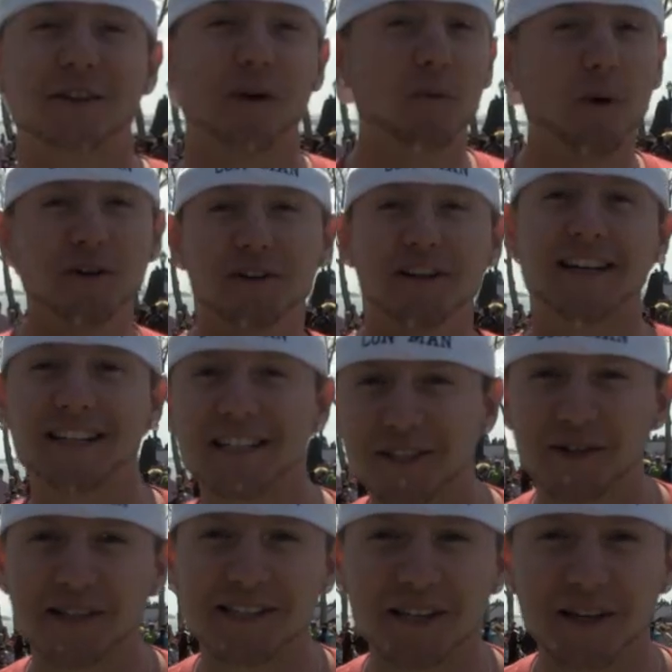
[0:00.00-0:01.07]
so I'm wandering in the
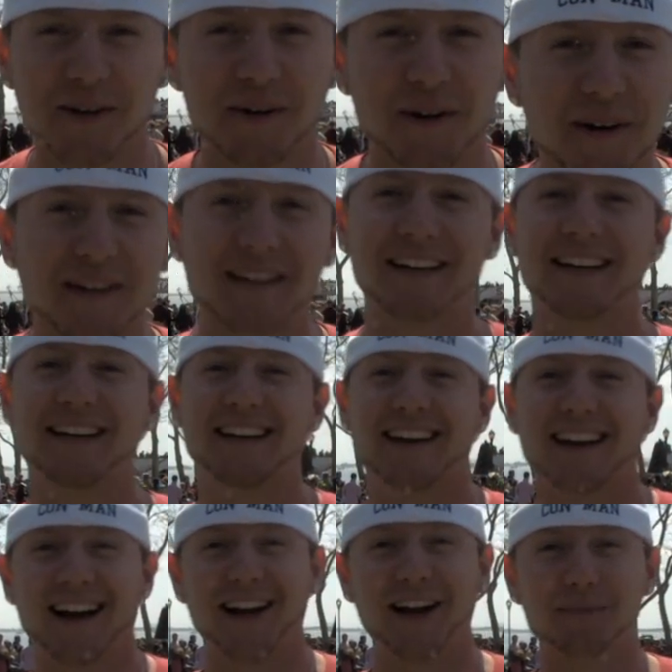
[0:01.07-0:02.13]
streets of New York
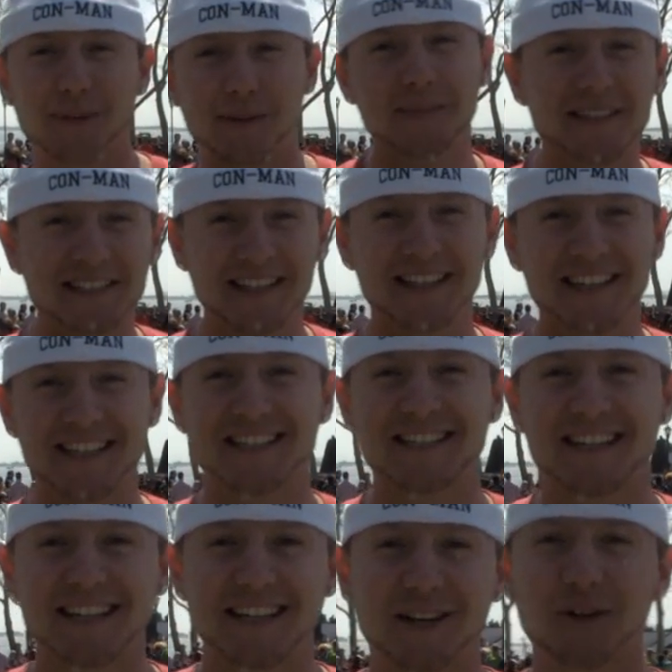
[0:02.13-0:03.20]
and I bump into
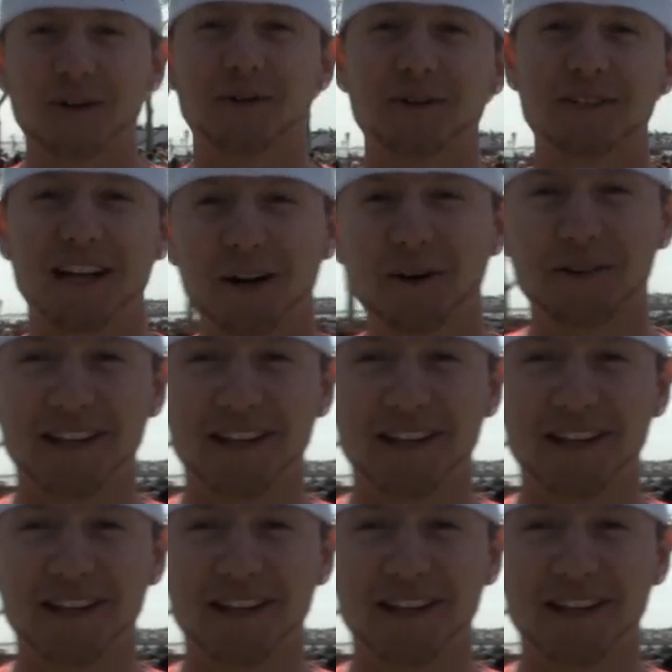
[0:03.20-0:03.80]
this little yellow